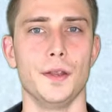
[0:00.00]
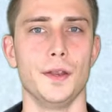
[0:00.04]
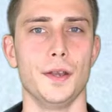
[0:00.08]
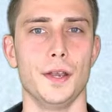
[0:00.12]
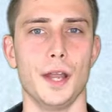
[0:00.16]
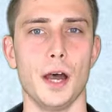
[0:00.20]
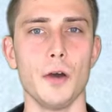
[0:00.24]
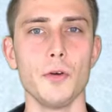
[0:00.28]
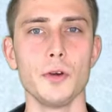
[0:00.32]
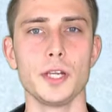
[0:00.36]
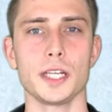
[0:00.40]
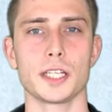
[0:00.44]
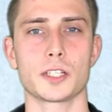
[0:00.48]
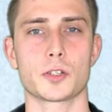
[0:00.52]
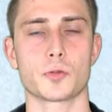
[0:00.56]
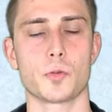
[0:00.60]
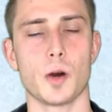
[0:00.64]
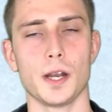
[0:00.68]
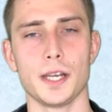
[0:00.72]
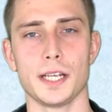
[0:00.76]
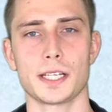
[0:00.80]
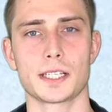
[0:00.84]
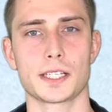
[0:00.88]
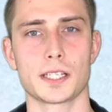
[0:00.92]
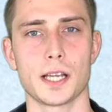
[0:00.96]
Now here's
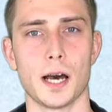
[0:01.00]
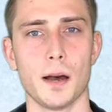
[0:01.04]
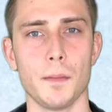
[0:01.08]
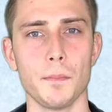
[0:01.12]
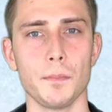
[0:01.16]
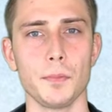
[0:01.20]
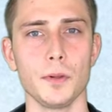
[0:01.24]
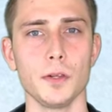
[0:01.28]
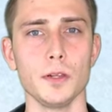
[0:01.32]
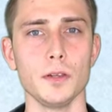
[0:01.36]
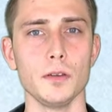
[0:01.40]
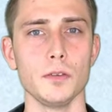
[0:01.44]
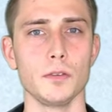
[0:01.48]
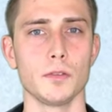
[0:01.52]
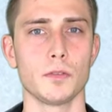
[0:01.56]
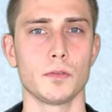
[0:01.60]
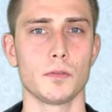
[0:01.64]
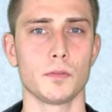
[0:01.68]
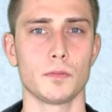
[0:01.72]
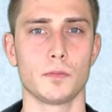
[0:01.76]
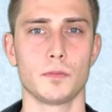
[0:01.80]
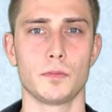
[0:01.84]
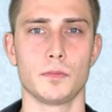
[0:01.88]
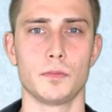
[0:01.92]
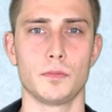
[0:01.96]
one example
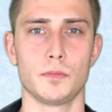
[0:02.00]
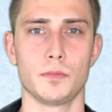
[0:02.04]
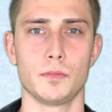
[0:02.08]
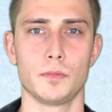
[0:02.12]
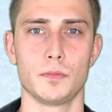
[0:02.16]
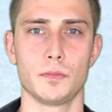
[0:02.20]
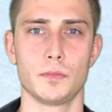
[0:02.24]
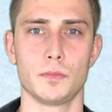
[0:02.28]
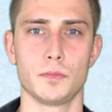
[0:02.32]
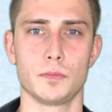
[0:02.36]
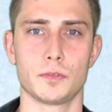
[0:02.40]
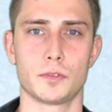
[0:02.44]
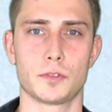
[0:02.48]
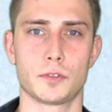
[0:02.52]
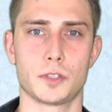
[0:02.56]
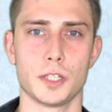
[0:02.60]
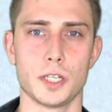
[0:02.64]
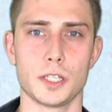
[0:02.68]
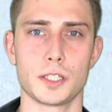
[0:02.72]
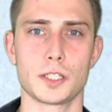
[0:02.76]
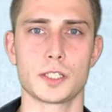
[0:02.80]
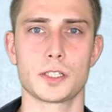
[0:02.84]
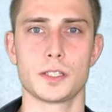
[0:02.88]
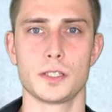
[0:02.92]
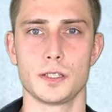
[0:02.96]

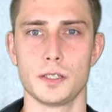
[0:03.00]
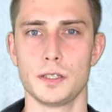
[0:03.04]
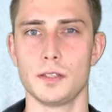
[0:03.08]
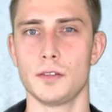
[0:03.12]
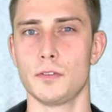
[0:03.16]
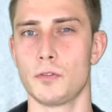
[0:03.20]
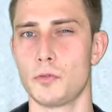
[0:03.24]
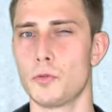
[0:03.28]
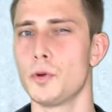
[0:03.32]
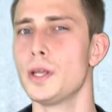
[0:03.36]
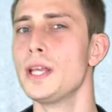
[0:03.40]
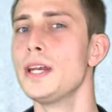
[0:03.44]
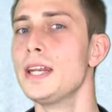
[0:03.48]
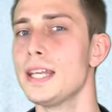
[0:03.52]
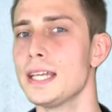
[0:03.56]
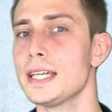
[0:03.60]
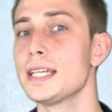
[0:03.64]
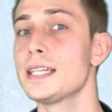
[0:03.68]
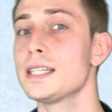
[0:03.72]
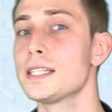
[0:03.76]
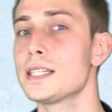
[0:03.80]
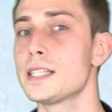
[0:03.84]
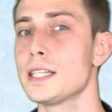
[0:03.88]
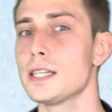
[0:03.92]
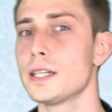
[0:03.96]
that's really
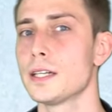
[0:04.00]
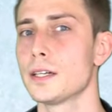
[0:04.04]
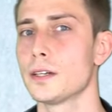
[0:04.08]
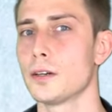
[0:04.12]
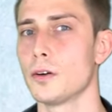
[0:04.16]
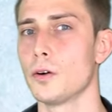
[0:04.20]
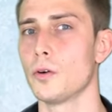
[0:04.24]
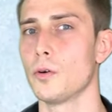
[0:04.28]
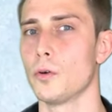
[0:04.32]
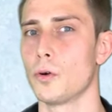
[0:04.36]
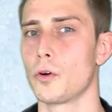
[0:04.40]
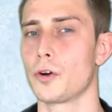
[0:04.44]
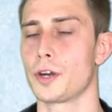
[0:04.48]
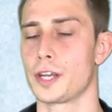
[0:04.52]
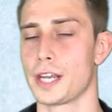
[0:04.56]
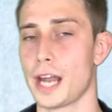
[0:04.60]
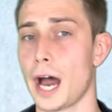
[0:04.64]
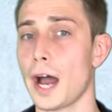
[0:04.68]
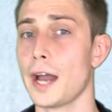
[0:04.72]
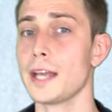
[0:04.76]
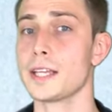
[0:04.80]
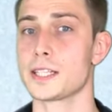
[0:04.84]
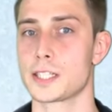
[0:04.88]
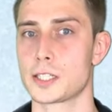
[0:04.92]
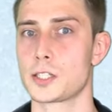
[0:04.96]
easy or
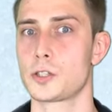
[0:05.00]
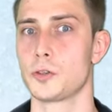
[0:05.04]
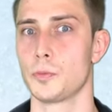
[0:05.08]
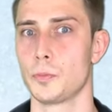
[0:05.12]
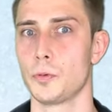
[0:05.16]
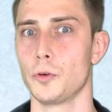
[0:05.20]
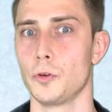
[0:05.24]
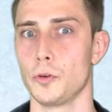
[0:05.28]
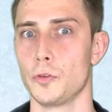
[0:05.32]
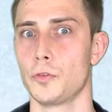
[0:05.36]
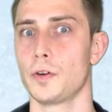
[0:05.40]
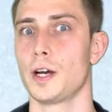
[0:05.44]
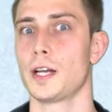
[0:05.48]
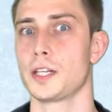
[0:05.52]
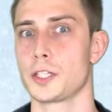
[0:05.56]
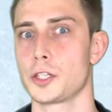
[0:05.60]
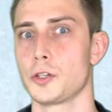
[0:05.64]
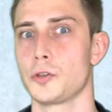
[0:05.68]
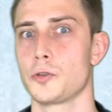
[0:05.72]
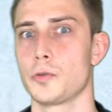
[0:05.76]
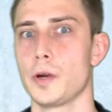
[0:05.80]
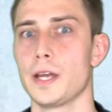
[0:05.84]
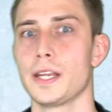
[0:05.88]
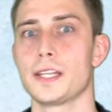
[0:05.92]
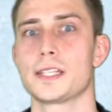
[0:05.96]
nice to prove, I
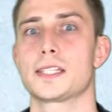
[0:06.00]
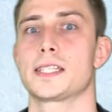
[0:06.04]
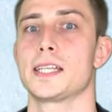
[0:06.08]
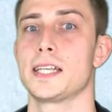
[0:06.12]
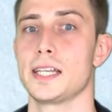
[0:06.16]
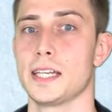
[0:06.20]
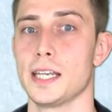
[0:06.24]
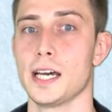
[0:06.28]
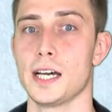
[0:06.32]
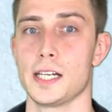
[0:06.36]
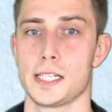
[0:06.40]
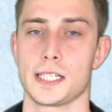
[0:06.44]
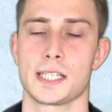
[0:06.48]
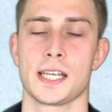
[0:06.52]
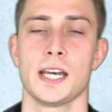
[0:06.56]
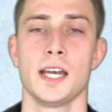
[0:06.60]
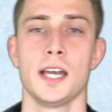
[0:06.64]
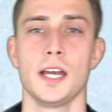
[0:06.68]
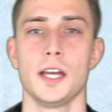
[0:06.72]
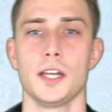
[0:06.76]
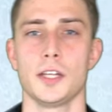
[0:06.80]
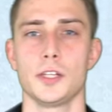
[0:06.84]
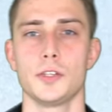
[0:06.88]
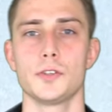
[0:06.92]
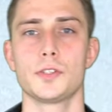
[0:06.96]
should rather say nice,
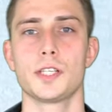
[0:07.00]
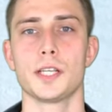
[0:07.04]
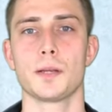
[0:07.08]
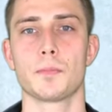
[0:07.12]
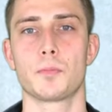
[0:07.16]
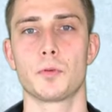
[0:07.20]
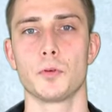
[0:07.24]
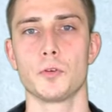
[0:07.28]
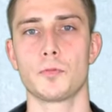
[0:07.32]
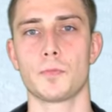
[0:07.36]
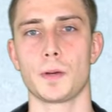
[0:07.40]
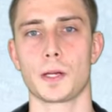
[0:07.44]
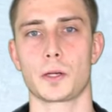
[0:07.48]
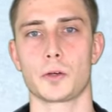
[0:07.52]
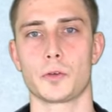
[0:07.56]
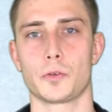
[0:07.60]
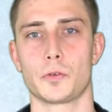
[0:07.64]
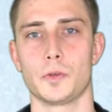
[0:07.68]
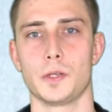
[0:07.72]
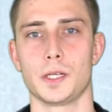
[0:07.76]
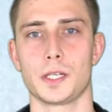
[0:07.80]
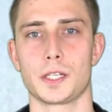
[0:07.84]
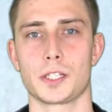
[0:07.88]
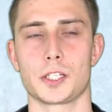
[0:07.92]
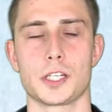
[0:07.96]
using proof by
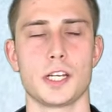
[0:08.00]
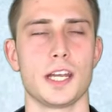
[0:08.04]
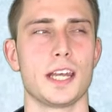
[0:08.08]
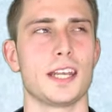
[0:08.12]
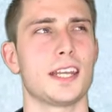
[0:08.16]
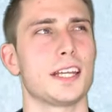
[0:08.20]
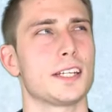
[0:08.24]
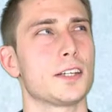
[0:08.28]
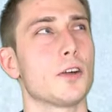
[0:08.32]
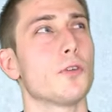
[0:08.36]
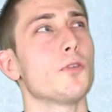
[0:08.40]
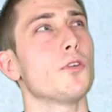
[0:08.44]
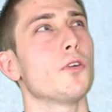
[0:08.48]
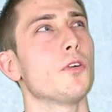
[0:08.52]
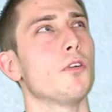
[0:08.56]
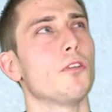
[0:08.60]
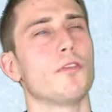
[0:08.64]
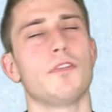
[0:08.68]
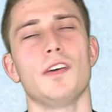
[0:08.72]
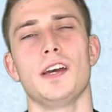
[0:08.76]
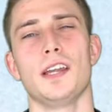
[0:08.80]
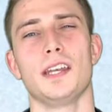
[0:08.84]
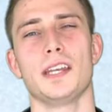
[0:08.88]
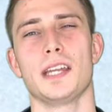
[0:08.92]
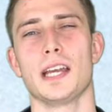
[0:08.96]
contradiction and I don't know
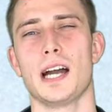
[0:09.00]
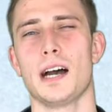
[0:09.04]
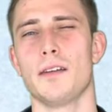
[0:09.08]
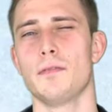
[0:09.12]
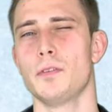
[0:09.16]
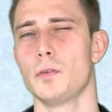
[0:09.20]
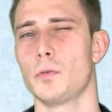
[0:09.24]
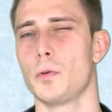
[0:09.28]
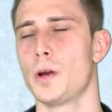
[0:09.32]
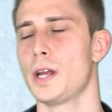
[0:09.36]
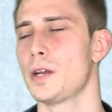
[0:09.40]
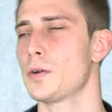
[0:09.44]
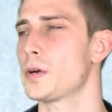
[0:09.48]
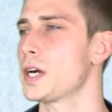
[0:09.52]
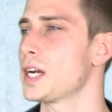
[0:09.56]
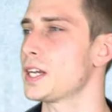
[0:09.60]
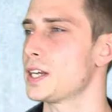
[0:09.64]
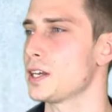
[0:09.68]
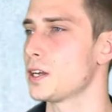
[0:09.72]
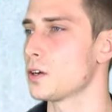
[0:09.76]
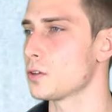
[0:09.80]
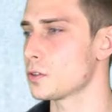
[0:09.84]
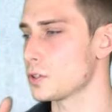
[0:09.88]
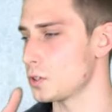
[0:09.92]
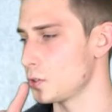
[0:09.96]
of any other way right
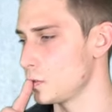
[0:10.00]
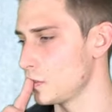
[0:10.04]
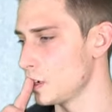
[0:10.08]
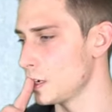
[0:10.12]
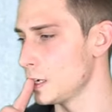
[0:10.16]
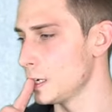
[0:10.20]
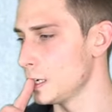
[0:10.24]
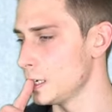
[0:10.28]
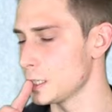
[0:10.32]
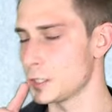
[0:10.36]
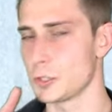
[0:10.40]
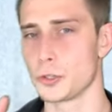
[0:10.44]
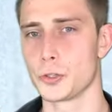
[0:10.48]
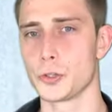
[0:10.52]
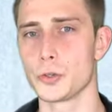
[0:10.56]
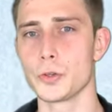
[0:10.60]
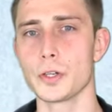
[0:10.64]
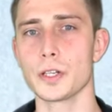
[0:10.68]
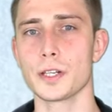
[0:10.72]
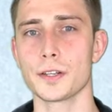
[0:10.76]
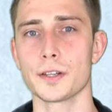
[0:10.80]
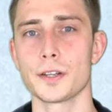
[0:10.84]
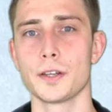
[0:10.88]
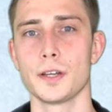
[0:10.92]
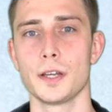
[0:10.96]
now to, to do
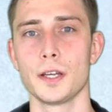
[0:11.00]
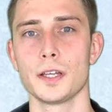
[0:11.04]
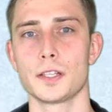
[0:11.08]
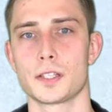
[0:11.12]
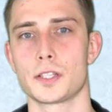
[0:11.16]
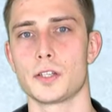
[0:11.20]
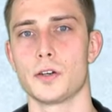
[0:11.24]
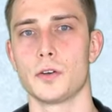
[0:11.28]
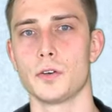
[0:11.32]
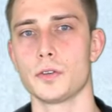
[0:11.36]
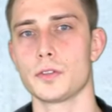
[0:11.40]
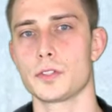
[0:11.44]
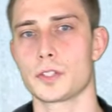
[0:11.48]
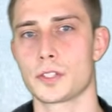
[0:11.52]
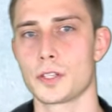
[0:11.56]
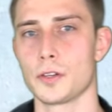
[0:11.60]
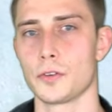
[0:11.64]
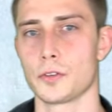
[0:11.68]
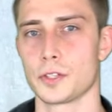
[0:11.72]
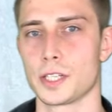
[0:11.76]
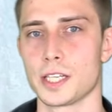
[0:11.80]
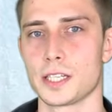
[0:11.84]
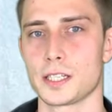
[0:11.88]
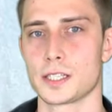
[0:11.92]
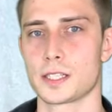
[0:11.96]
it. So, so
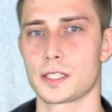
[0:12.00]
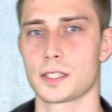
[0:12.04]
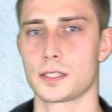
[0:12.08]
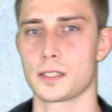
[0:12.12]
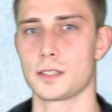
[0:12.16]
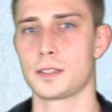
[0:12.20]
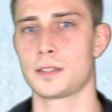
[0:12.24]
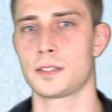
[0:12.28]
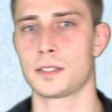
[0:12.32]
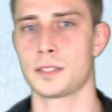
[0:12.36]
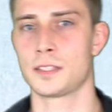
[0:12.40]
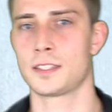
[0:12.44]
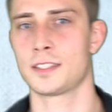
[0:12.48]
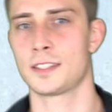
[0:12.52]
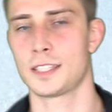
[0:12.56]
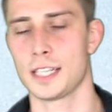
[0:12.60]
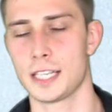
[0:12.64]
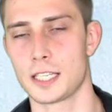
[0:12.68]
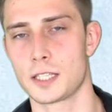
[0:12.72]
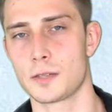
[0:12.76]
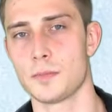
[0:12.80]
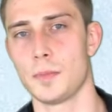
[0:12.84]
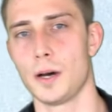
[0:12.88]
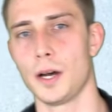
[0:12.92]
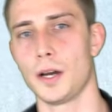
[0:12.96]
that's,
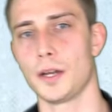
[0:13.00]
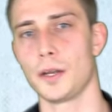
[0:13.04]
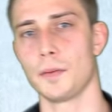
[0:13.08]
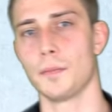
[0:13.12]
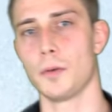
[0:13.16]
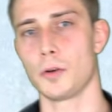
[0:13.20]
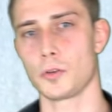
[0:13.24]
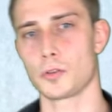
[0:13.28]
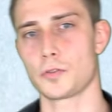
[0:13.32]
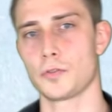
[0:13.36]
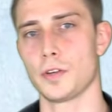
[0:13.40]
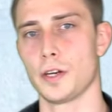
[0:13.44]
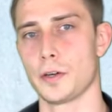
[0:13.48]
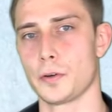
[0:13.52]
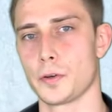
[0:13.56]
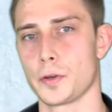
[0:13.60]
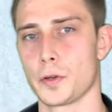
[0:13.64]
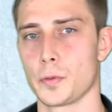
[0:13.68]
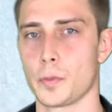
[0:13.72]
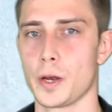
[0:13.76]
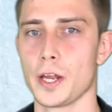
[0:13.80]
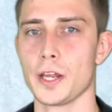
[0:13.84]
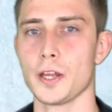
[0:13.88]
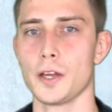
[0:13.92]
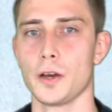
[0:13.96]
that's my most favorite
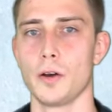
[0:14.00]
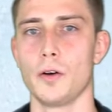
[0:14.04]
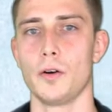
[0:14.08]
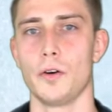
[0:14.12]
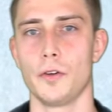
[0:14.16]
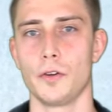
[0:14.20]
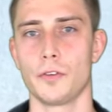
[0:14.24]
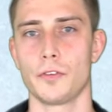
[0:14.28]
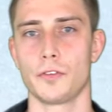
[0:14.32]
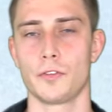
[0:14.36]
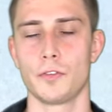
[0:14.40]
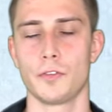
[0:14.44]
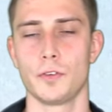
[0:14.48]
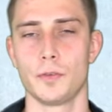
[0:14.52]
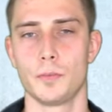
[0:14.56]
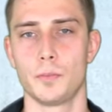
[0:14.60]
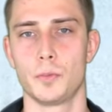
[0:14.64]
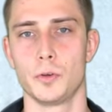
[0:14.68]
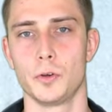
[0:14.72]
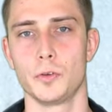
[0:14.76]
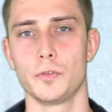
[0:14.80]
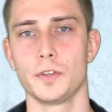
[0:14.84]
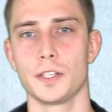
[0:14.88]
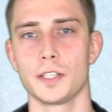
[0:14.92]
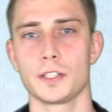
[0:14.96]
way of
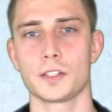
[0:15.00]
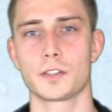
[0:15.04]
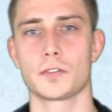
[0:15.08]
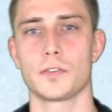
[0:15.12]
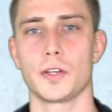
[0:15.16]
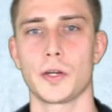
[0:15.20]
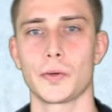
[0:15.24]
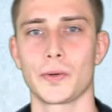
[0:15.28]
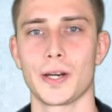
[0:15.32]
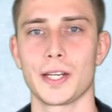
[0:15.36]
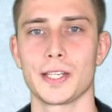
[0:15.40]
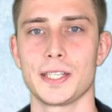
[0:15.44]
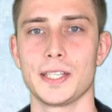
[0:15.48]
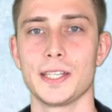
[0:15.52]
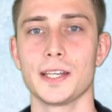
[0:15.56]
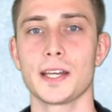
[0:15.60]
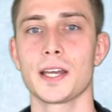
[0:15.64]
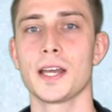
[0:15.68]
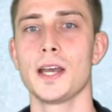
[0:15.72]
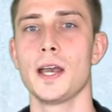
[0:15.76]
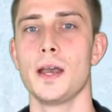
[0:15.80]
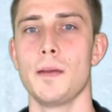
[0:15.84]
proving this thing right here.